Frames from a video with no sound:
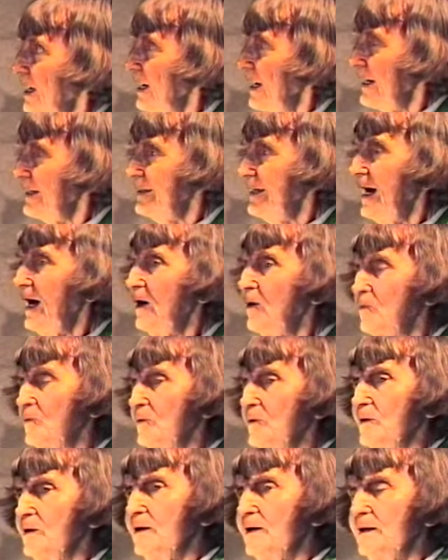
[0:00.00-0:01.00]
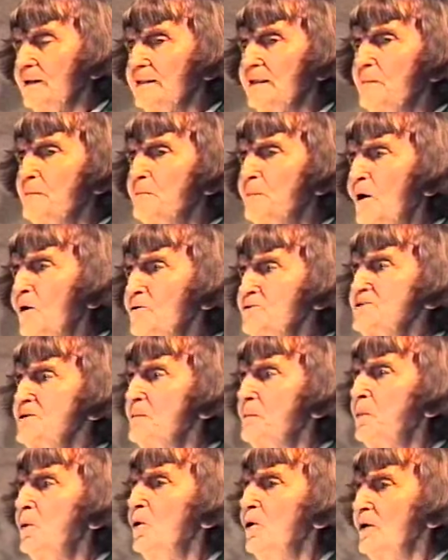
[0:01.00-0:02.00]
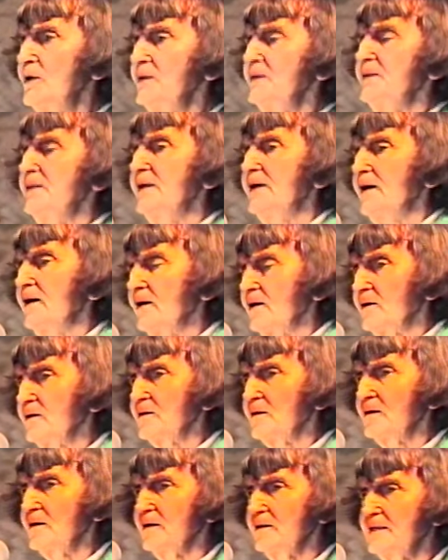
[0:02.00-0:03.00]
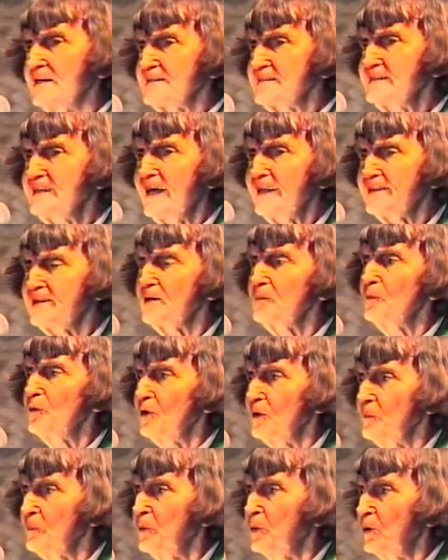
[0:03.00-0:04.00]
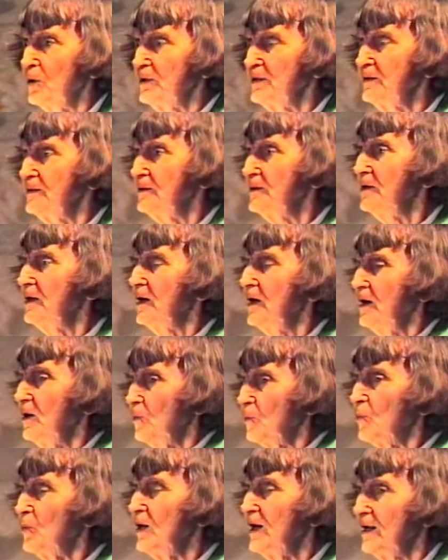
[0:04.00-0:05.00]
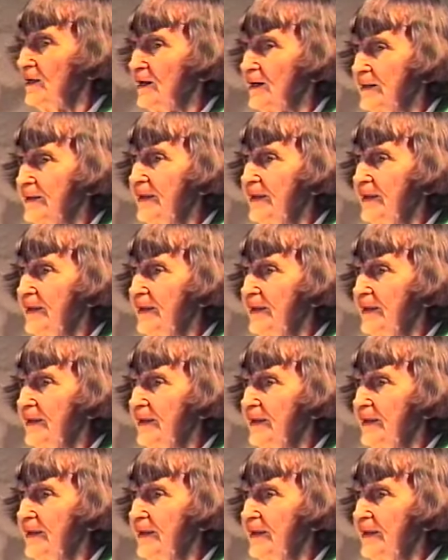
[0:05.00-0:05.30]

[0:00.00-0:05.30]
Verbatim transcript: And now, the most important thing, there's nothing more important really